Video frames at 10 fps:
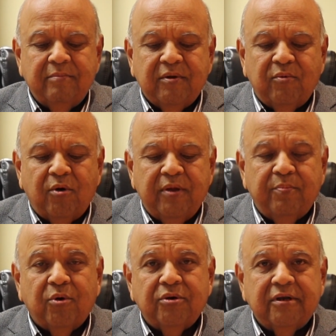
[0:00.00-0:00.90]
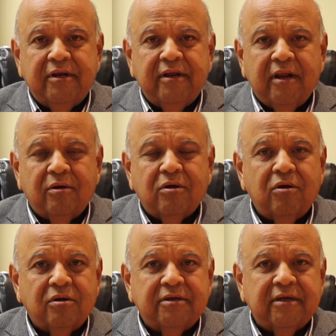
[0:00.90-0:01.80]
but more importantly in our
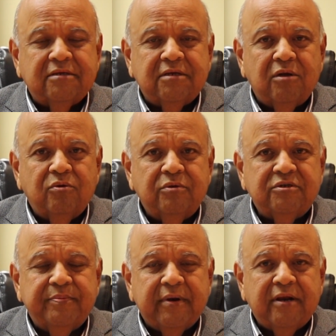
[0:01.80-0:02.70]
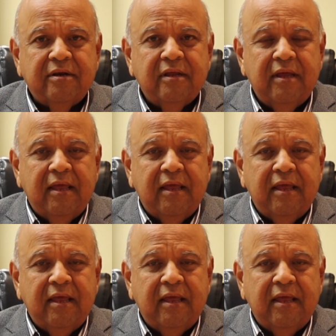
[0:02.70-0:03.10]
context, how do we spread